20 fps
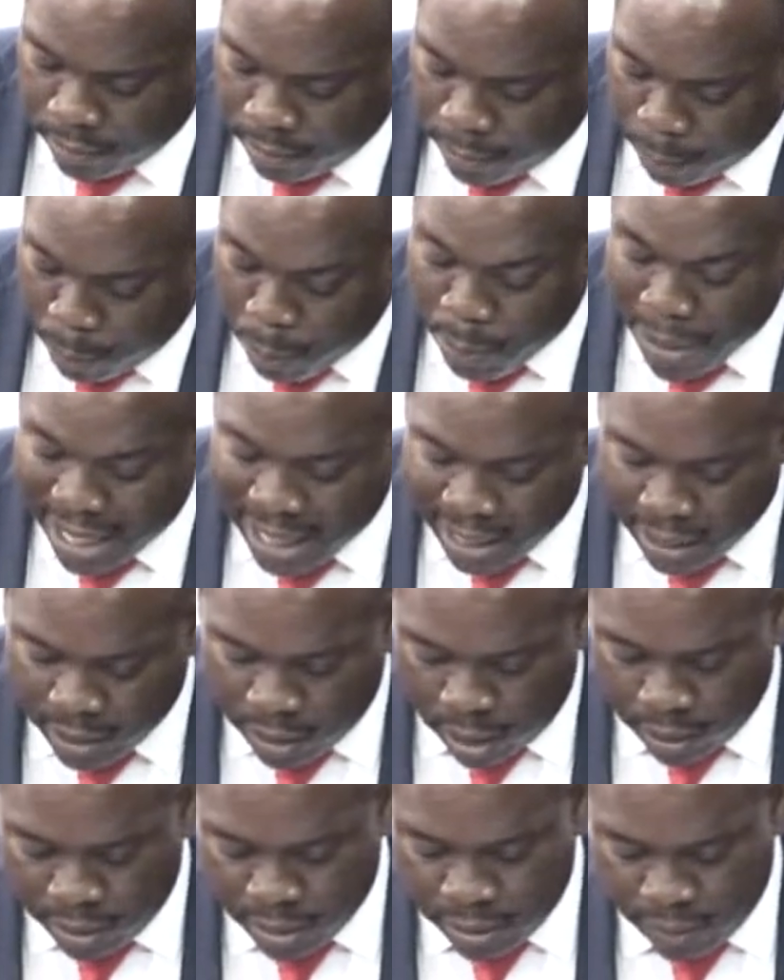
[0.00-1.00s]

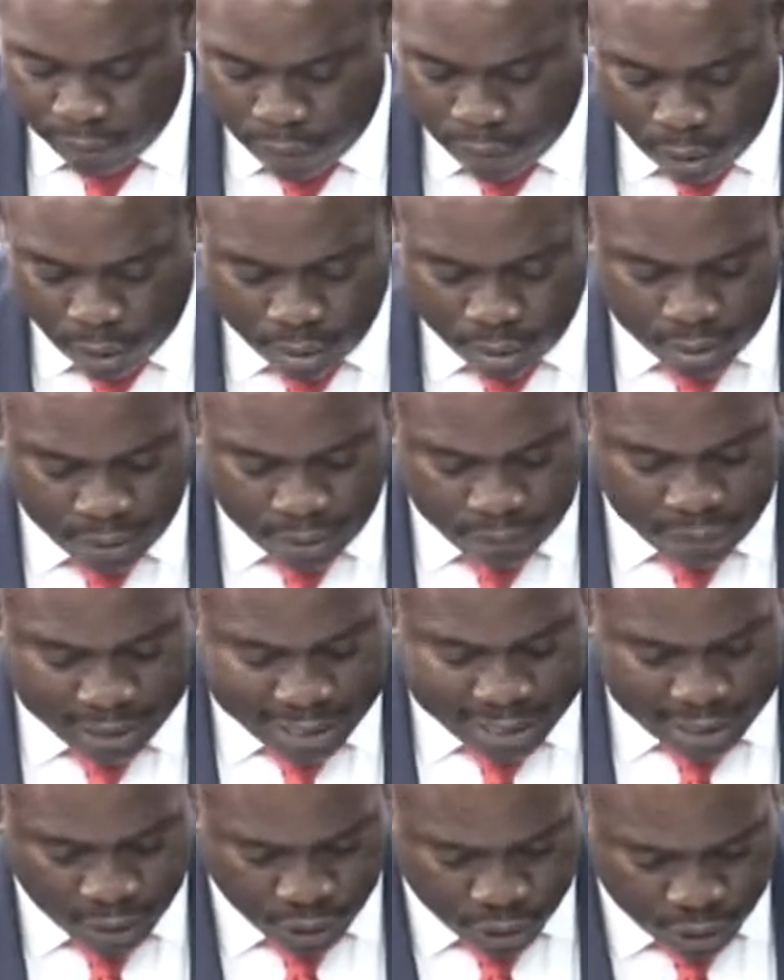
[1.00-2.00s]
million for the
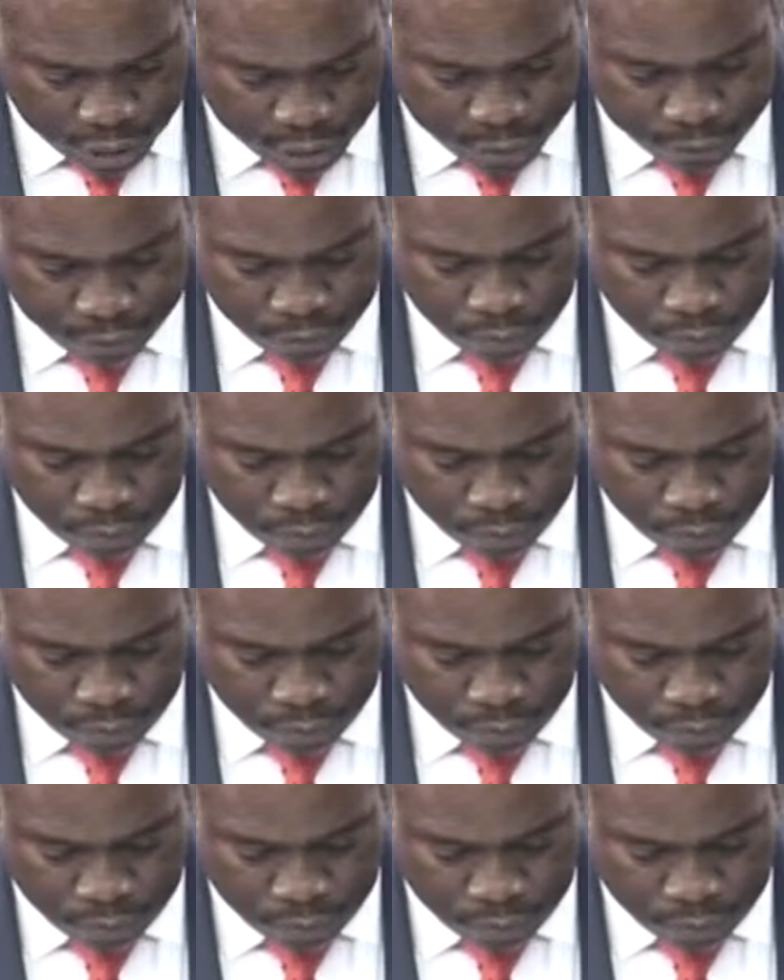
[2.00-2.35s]
financial year.